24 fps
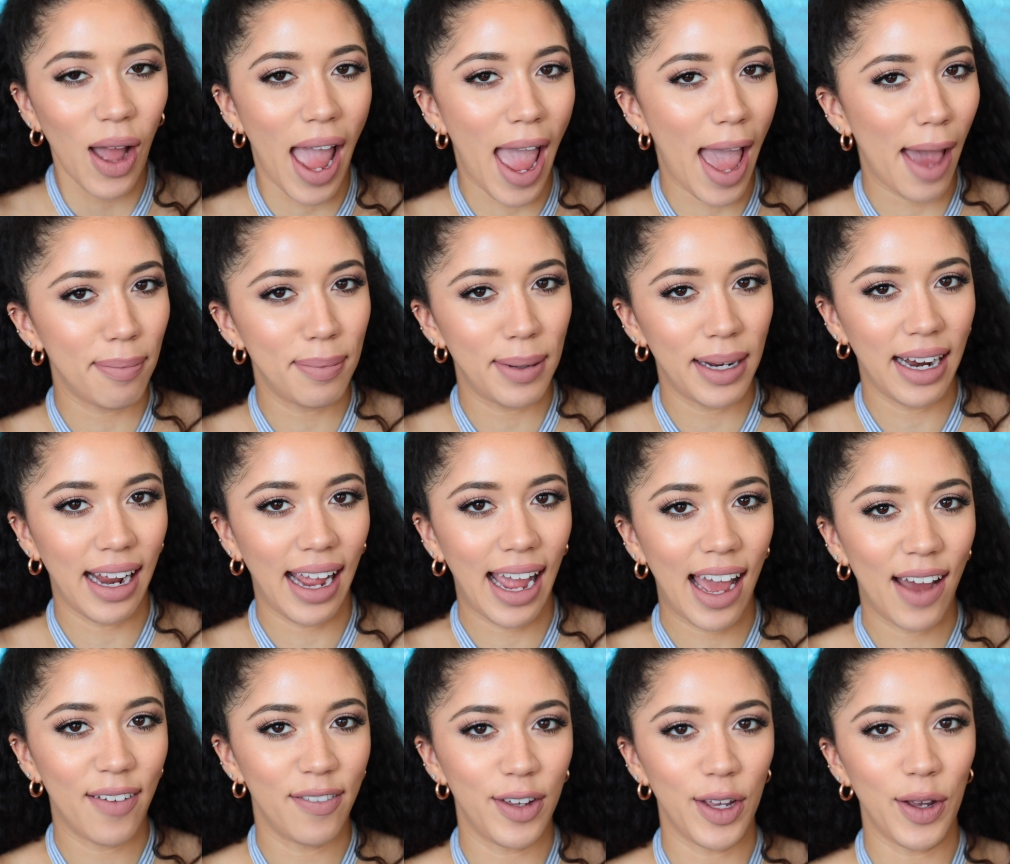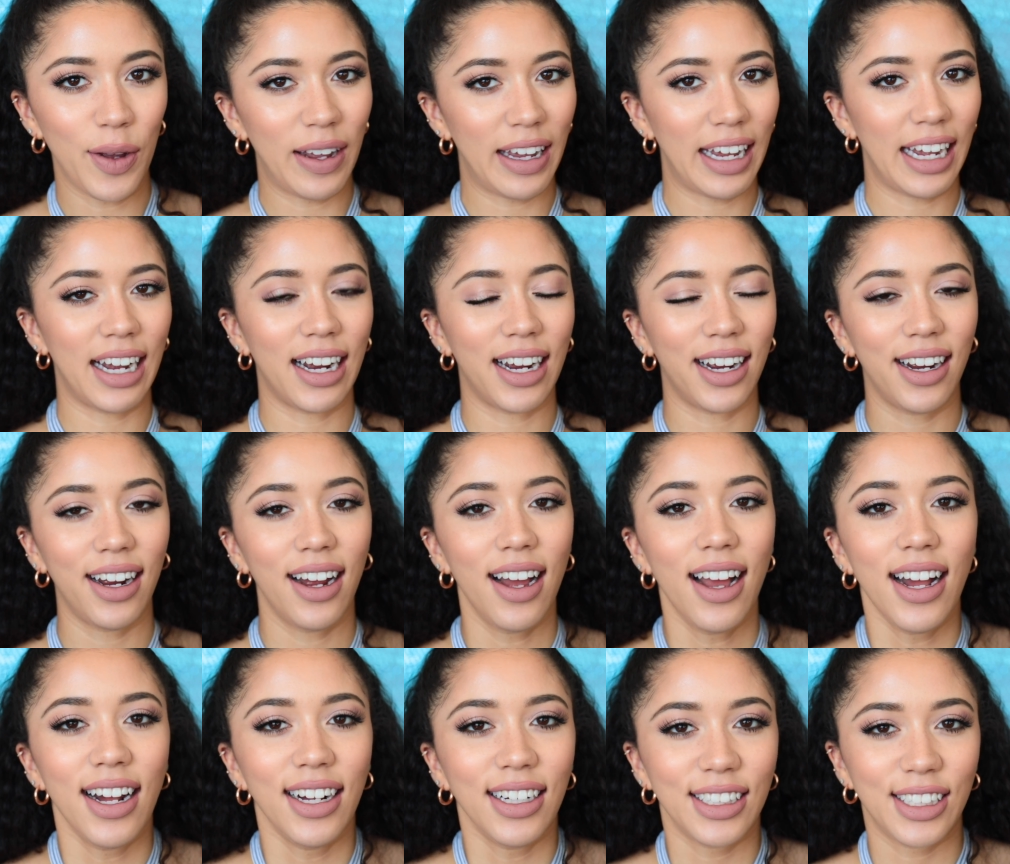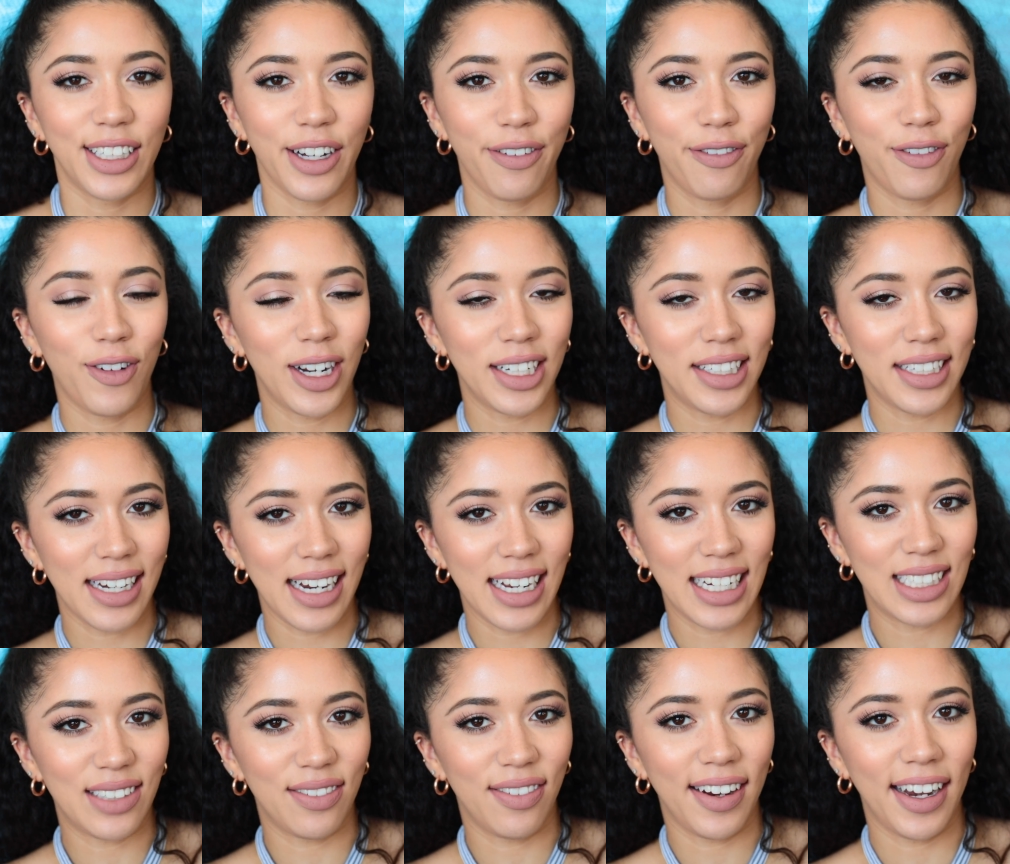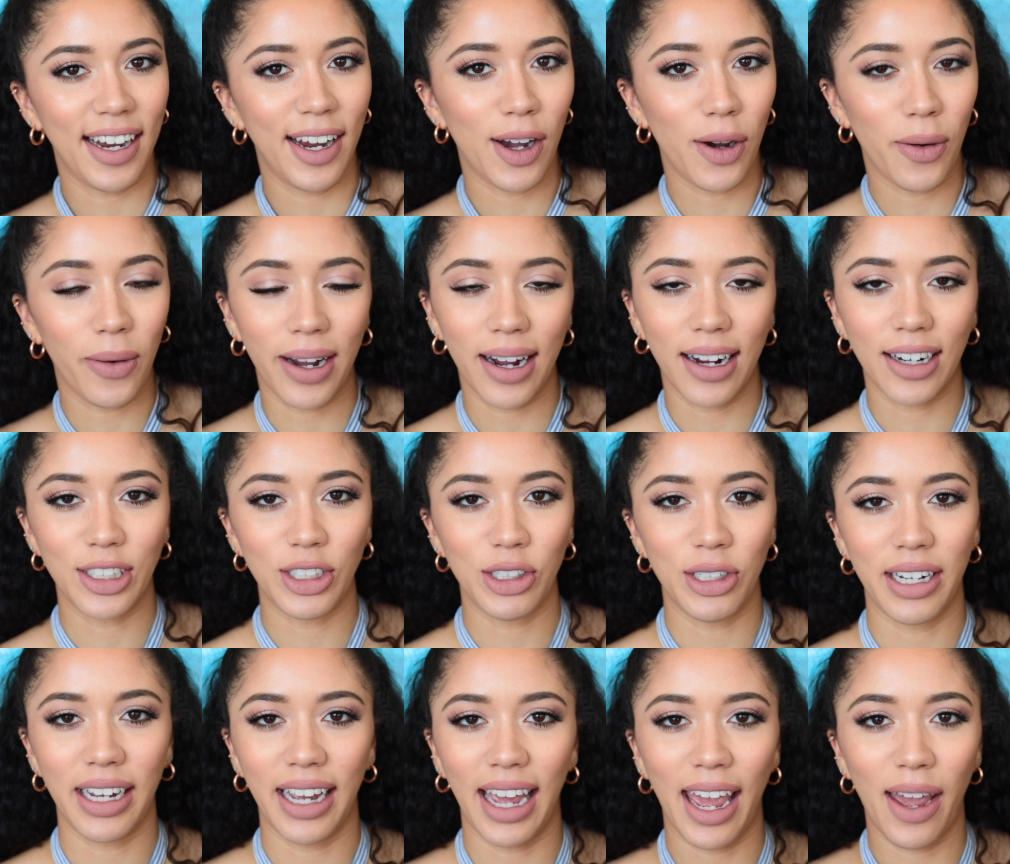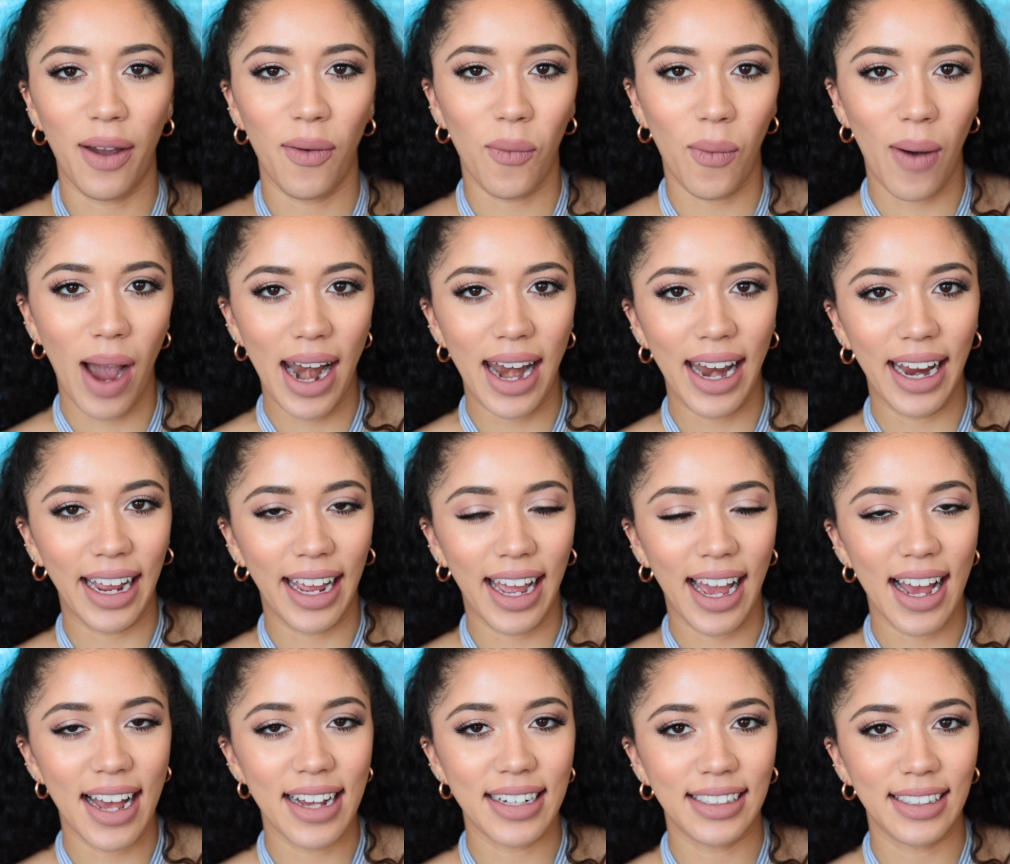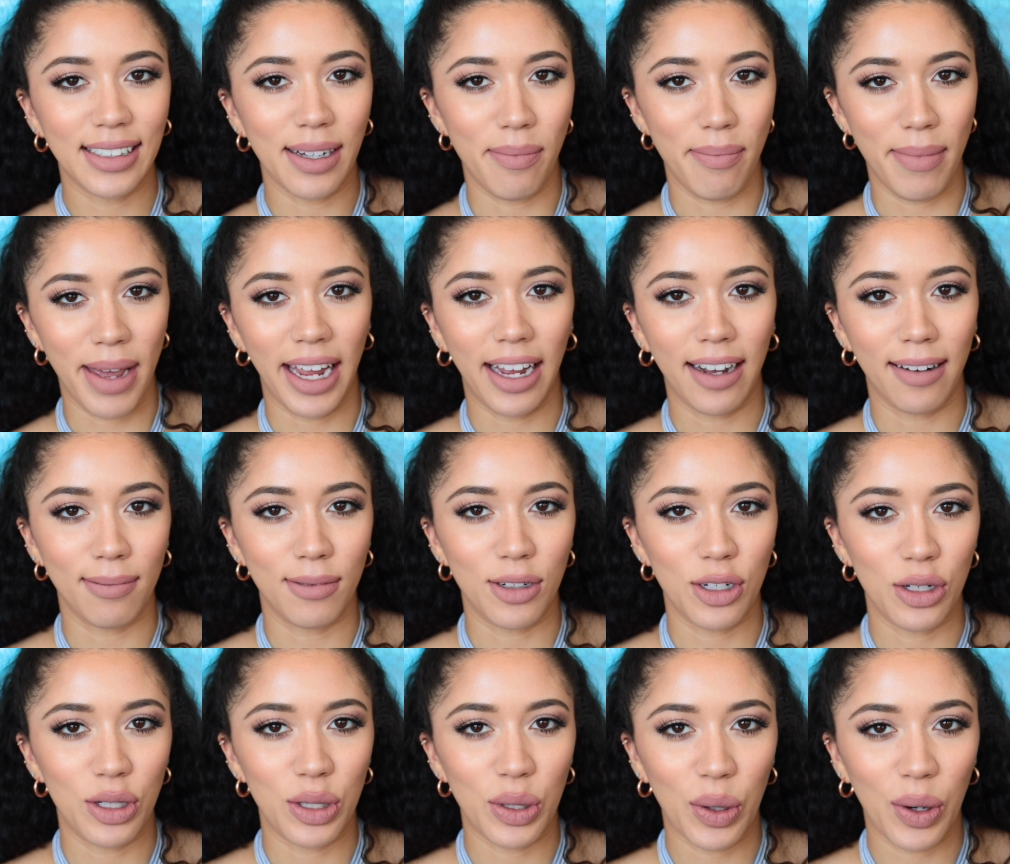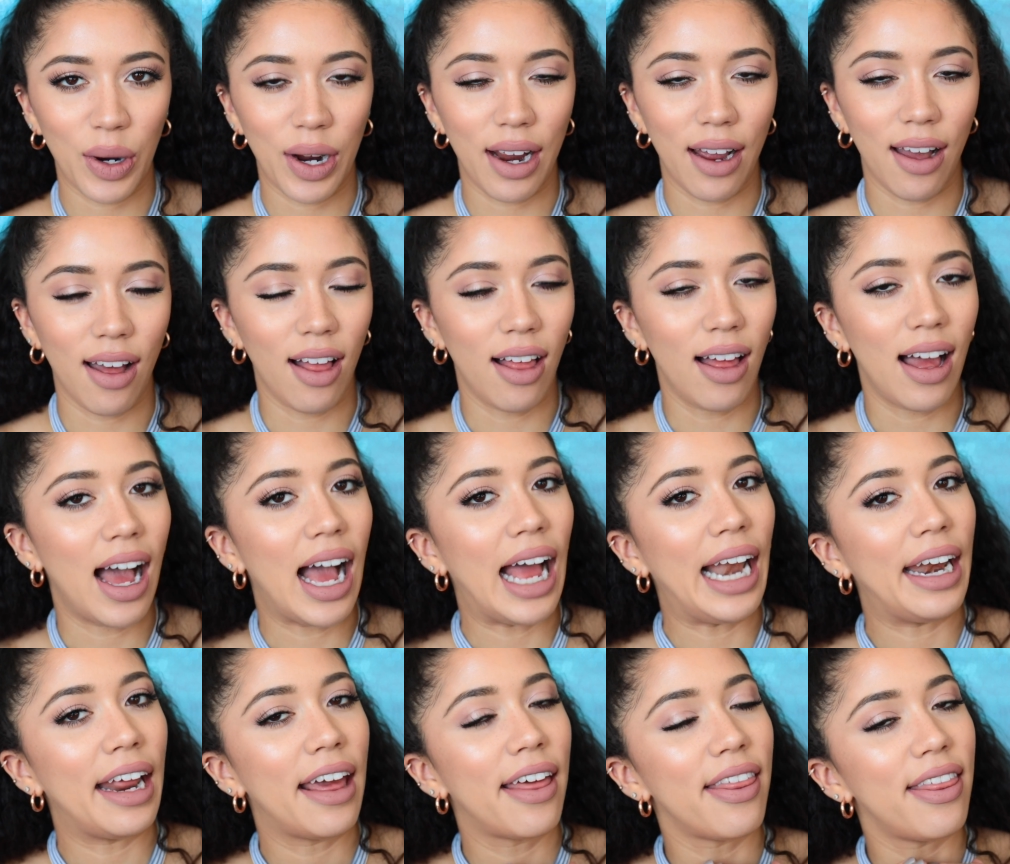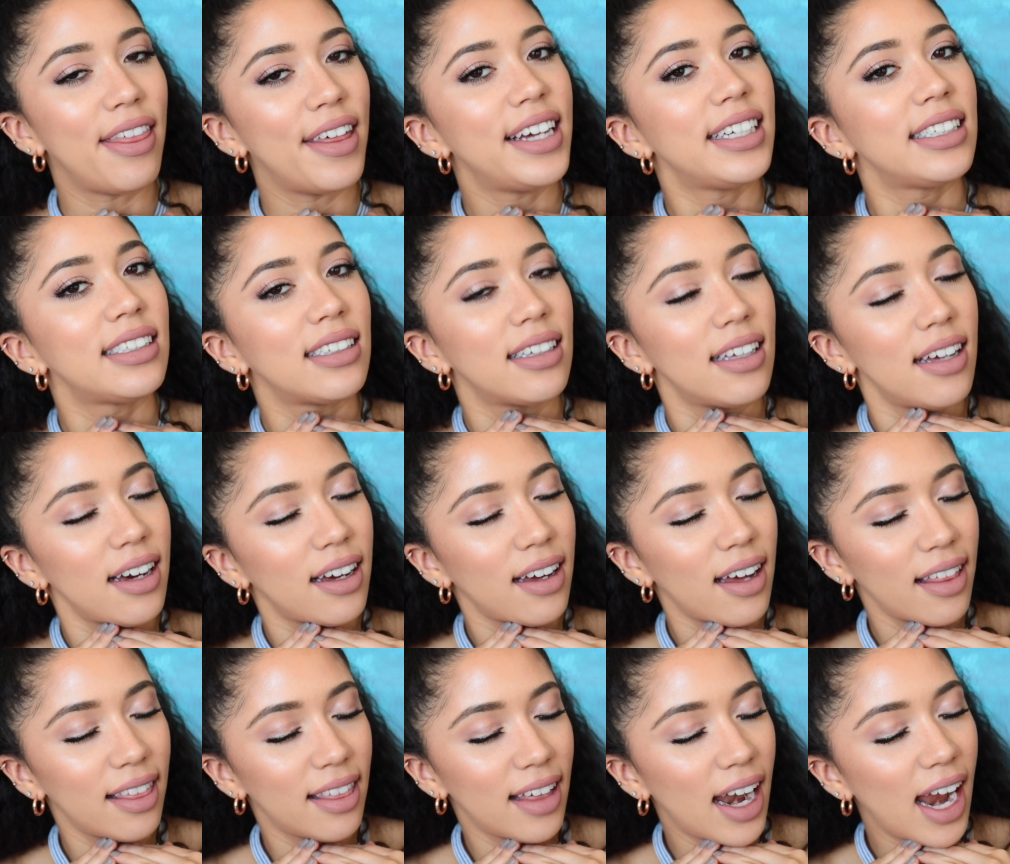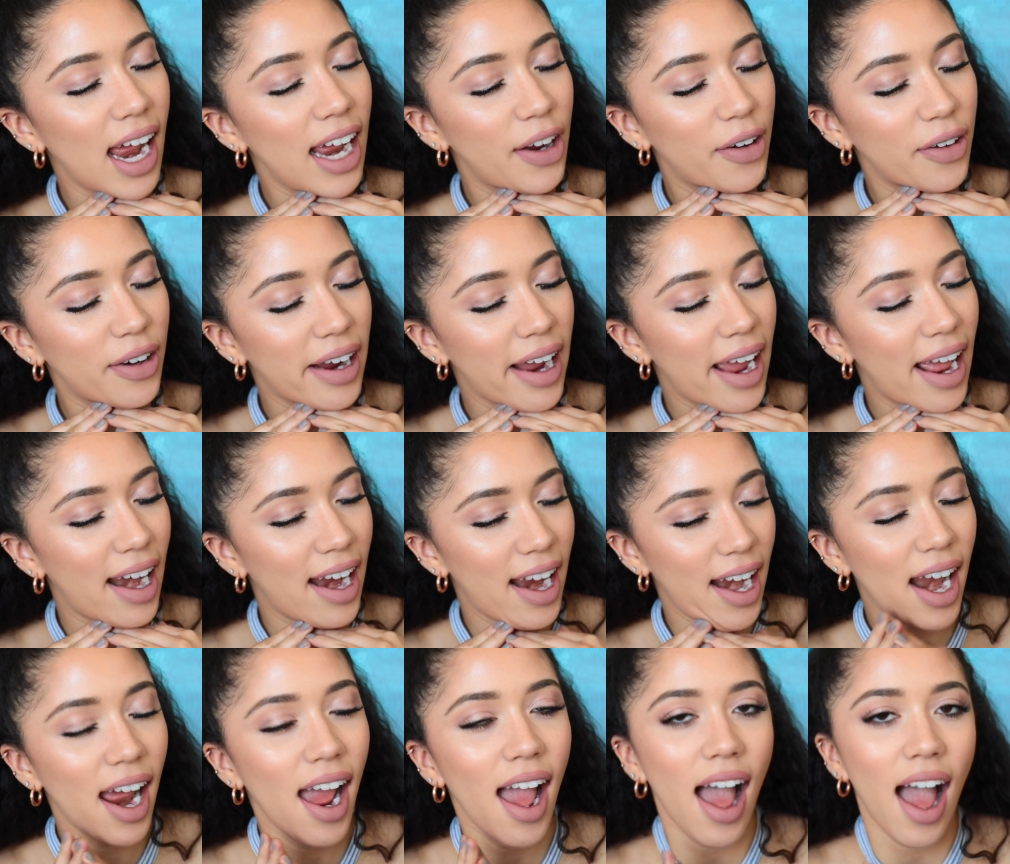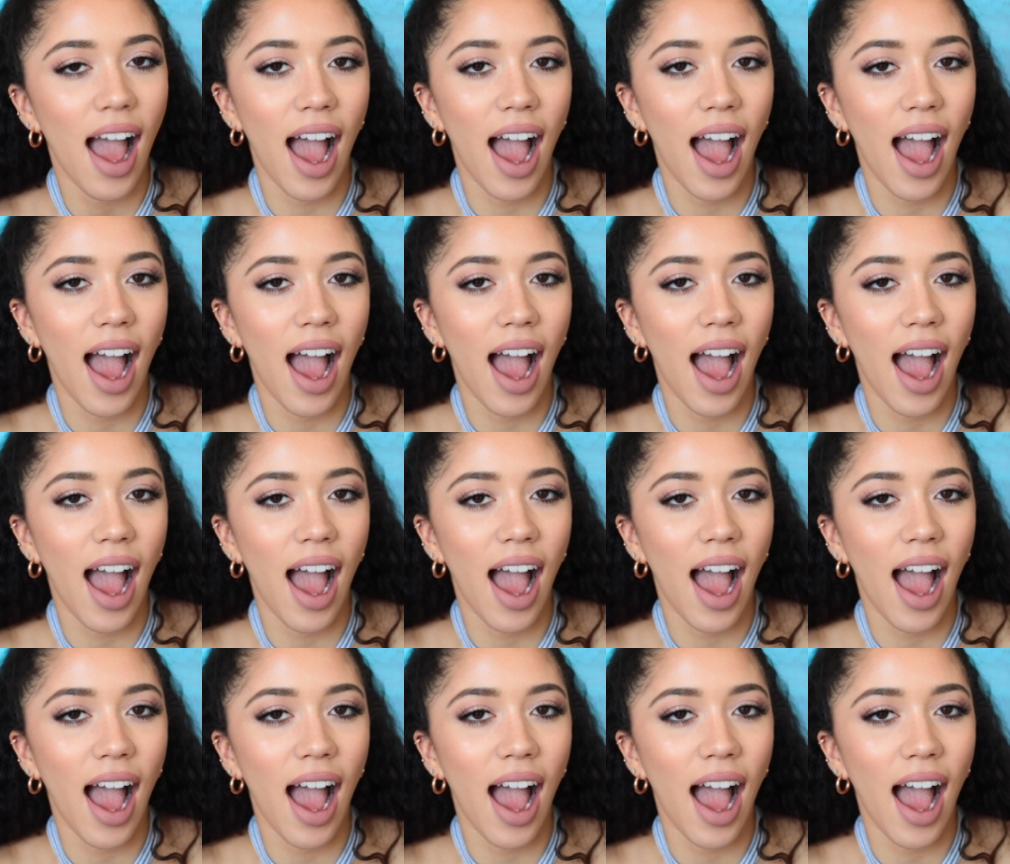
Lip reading: Happy to have you here. So for today's video, we are doing a wedding guest makeup tutorial on this look that I created.